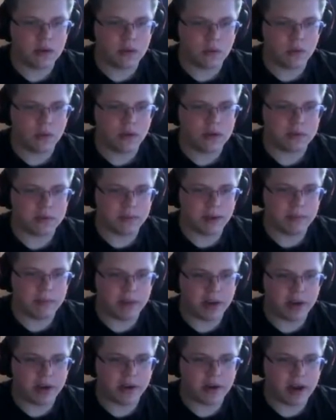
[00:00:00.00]
Where's my
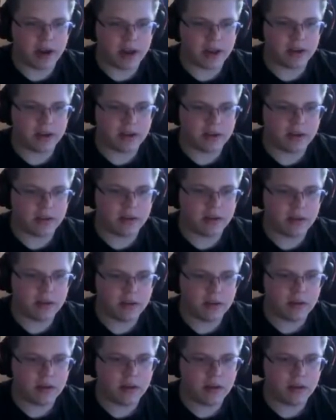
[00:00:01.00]
Meteor at?
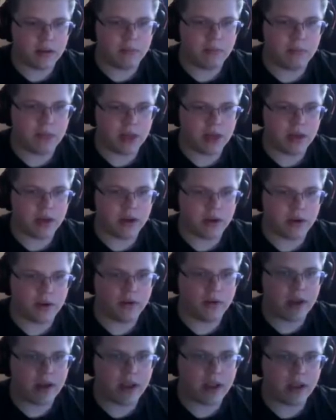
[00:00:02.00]
Meteor
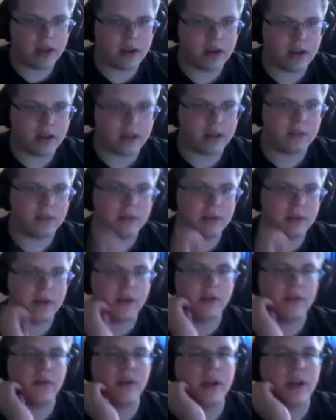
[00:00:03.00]
Rain, and then
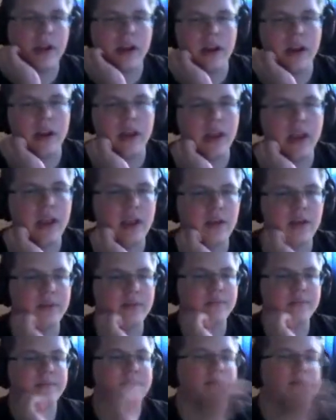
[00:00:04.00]
Meteor Rain, and
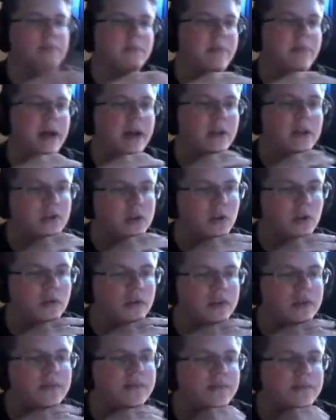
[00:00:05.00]
the battle's over.